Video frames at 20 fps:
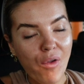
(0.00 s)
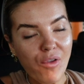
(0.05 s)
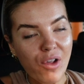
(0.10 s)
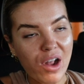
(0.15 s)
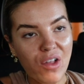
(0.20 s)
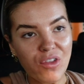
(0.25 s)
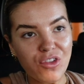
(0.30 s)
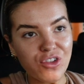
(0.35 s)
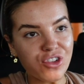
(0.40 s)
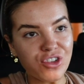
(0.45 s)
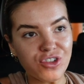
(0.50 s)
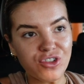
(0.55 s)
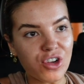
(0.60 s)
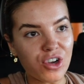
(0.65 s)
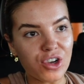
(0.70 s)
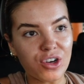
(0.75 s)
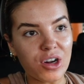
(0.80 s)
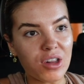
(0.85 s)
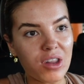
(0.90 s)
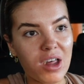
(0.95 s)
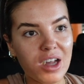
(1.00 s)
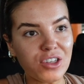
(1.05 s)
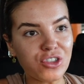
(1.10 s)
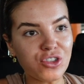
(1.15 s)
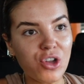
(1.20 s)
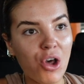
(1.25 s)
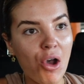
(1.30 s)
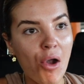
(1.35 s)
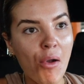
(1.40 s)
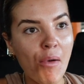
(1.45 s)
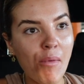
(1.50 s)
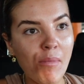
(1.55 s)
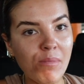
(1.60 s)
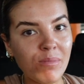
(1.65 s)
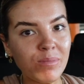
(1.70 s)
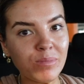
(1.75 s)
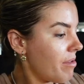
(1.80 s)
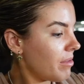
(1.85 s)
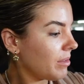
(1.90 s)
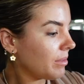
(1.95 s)
yeah, this is not going to last long.
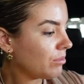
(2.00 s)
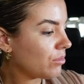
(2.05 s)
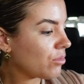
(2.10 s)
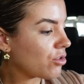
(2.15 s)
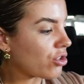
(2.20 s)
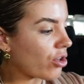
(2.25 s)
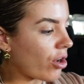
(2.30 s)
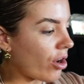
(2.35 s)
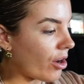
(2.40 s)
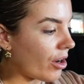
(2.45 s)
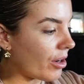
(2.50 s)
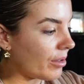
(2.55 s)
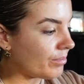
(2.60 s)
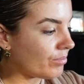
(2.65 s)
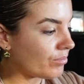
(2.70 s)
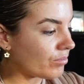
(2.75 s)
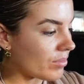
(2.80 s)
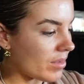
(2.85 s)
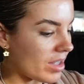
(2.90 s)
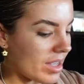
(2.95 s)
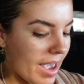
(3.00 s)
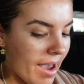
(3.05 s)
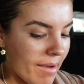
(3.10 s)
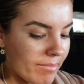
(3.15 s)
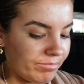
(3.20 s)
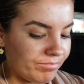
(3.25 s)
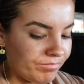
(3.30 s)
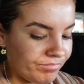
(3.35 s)
So, yeah.